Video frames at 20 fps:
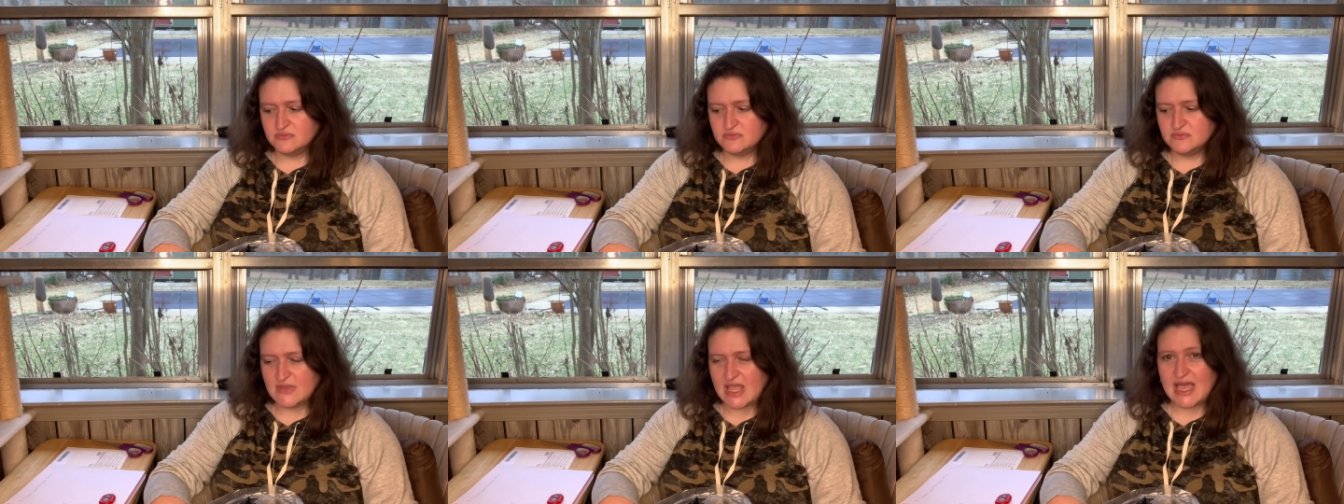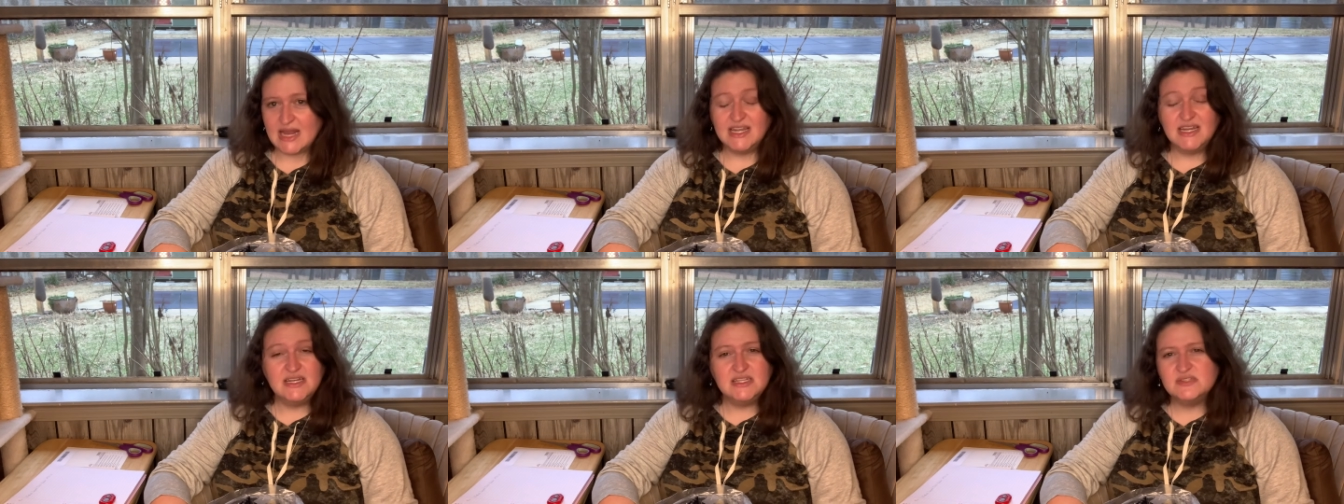I
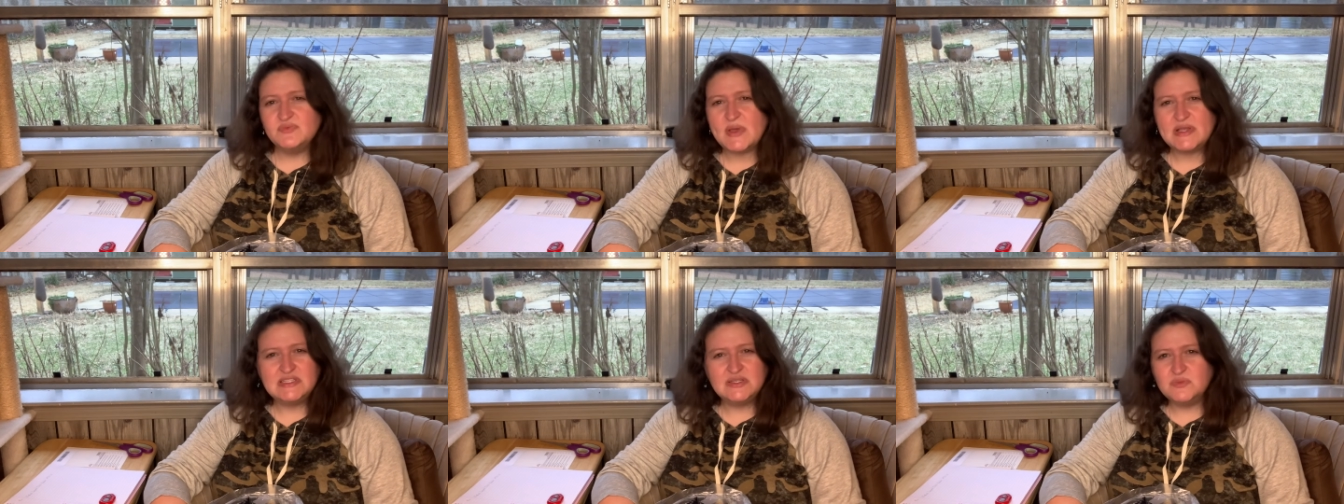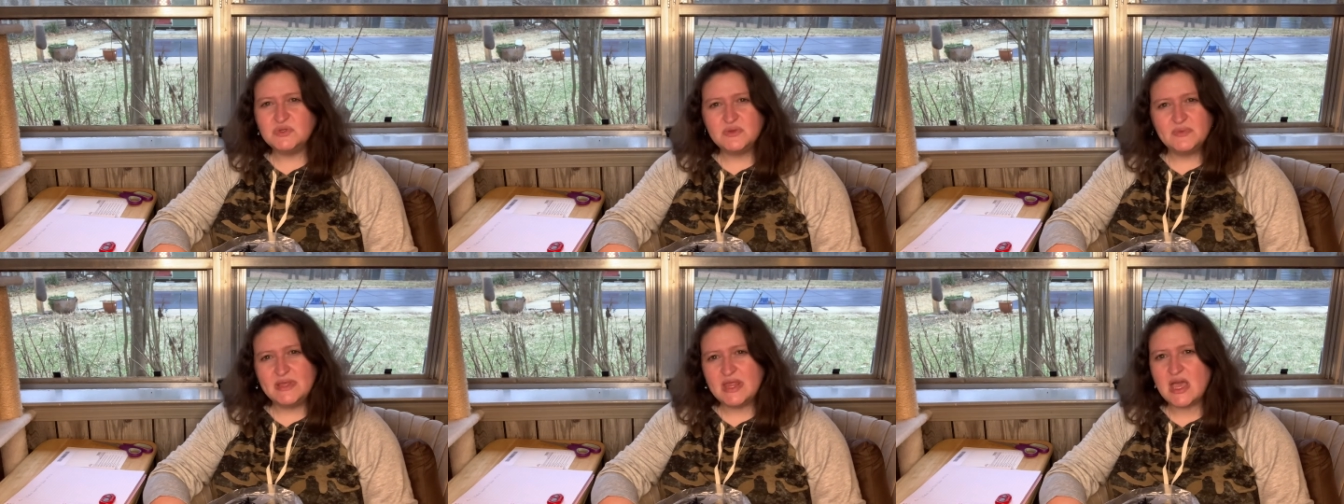didn't expect them
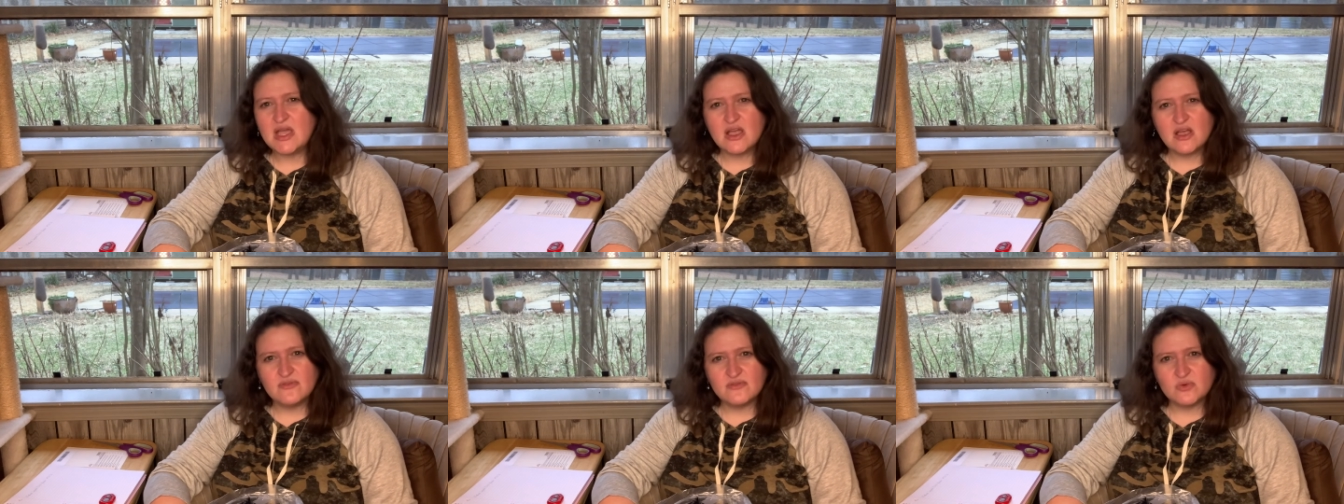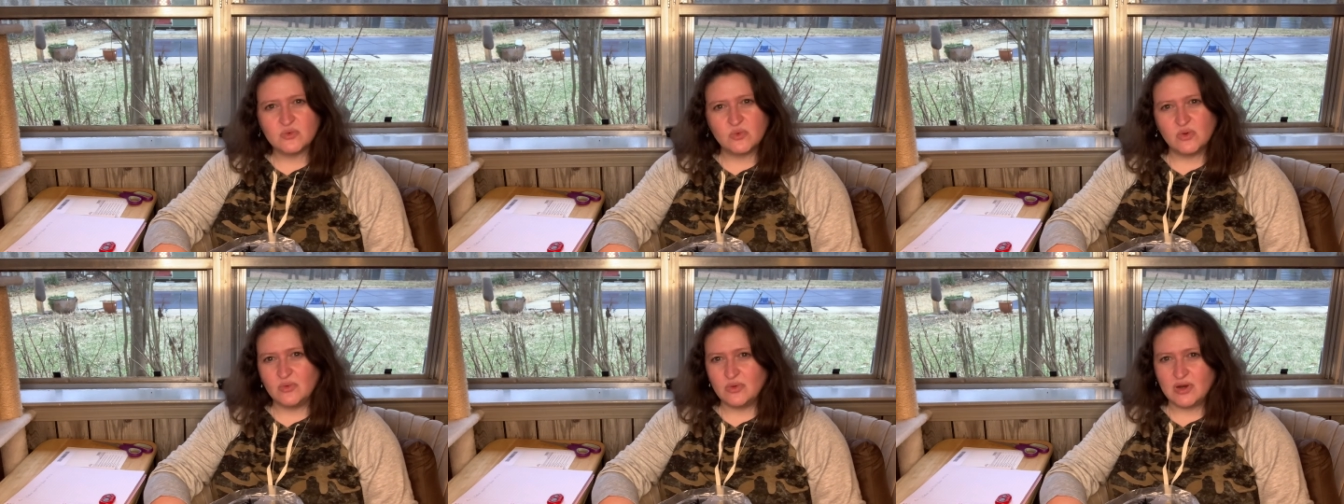to be that
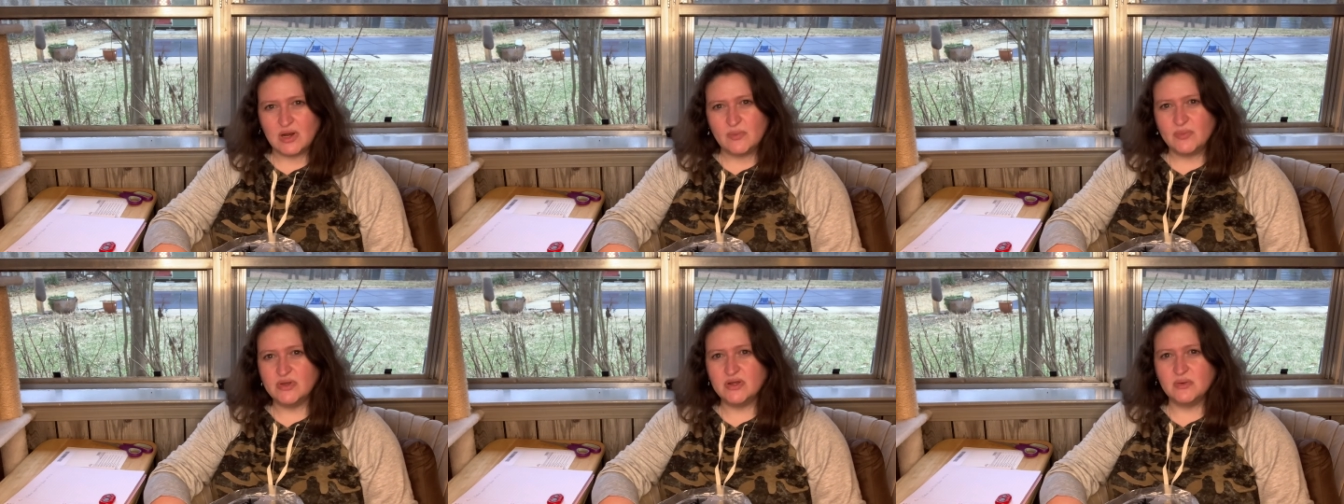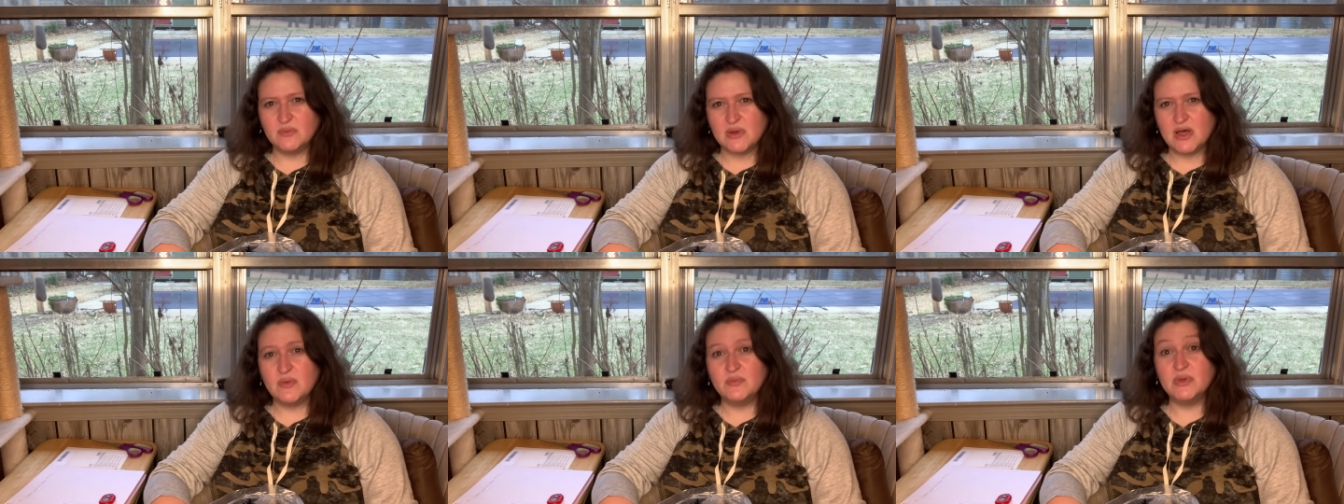comfortable when I put
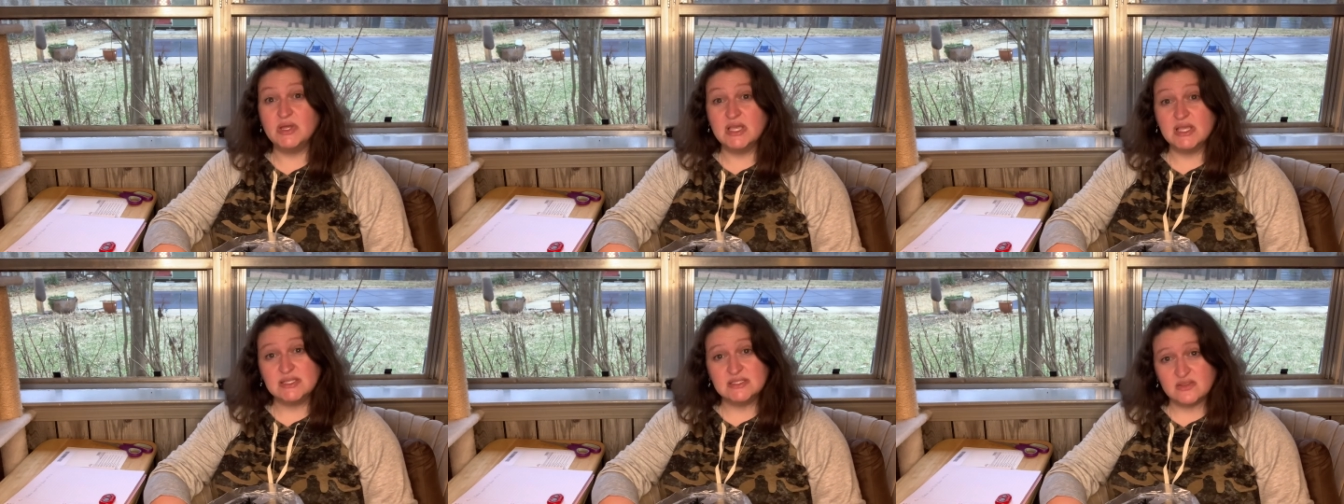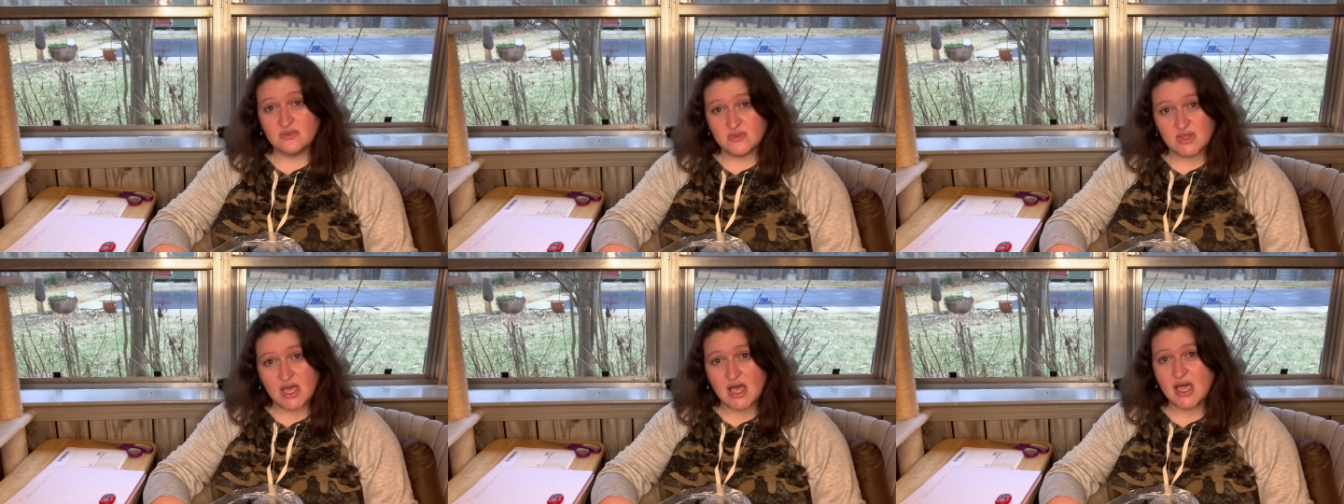them on because
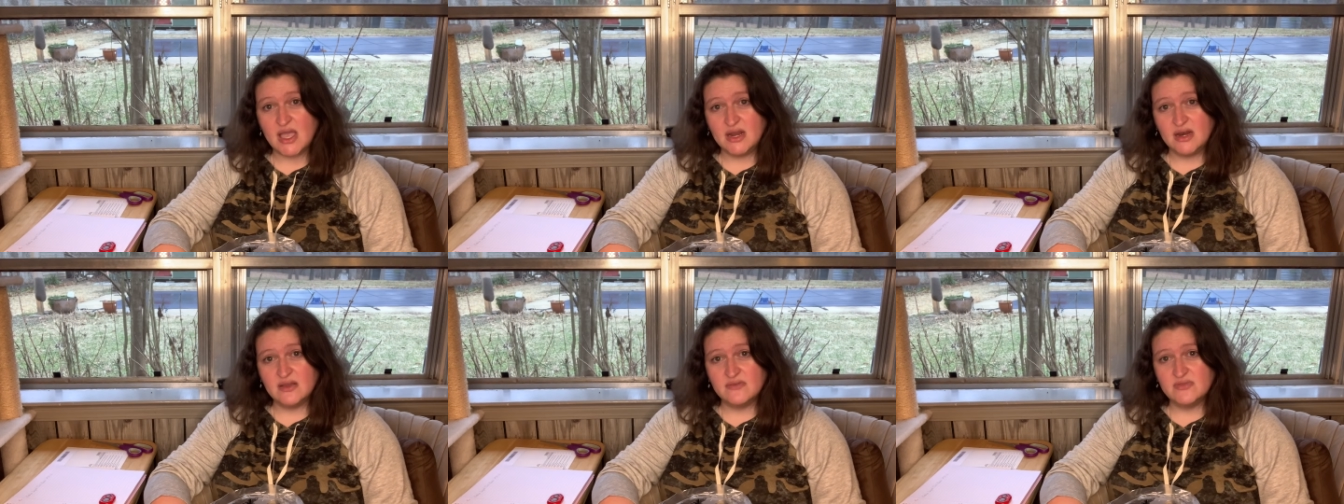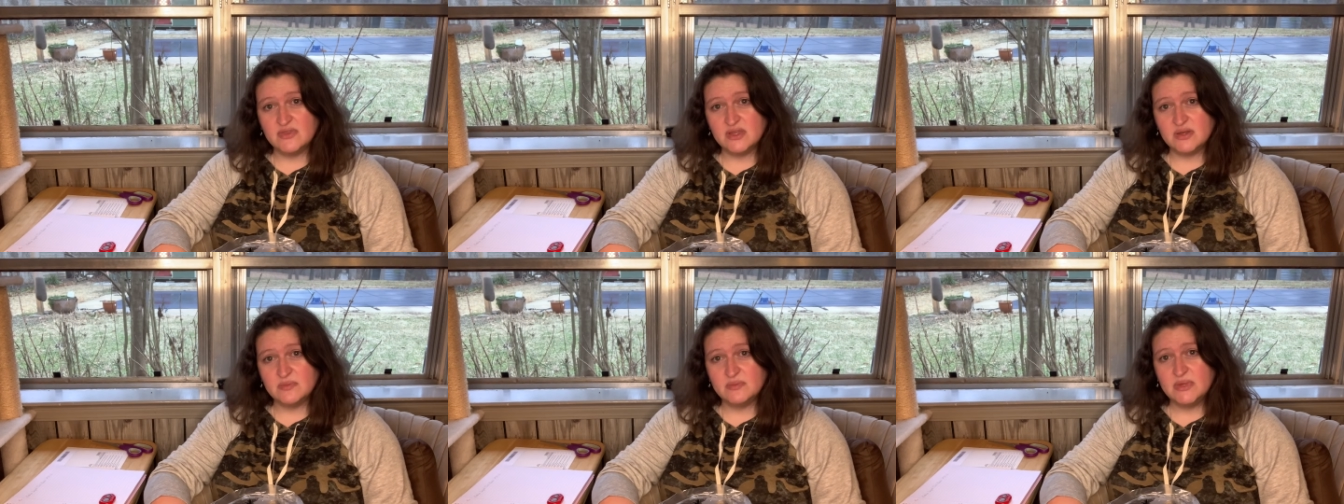of the height of
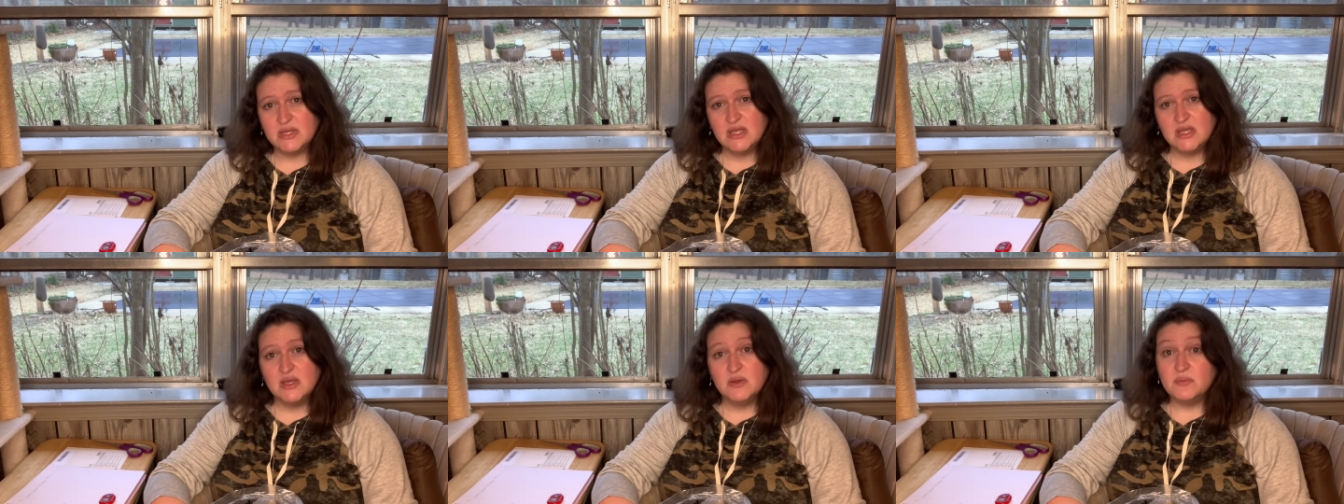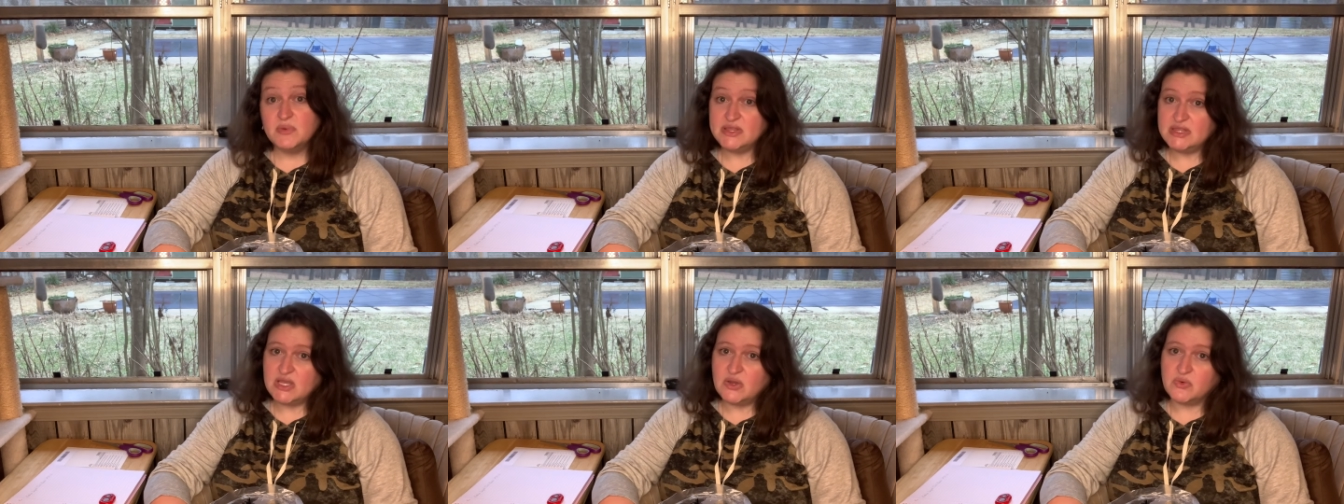them,
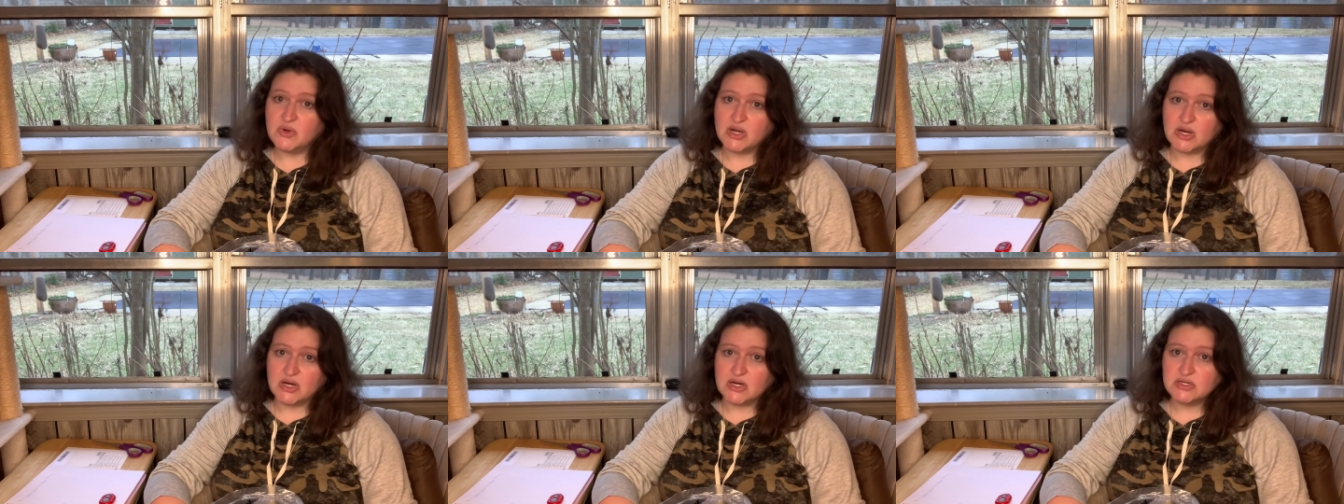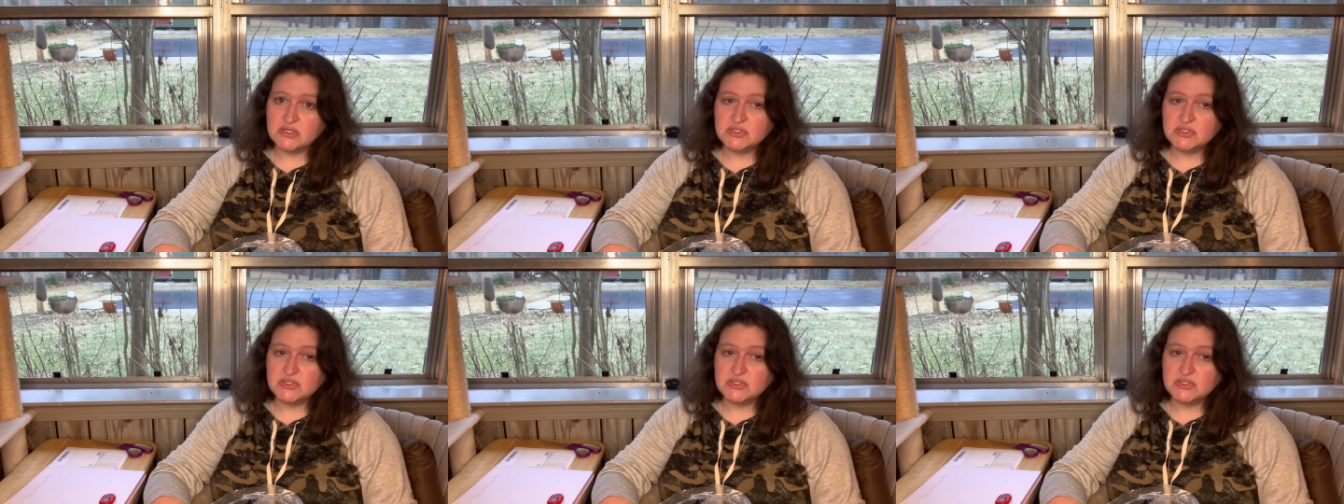but they were.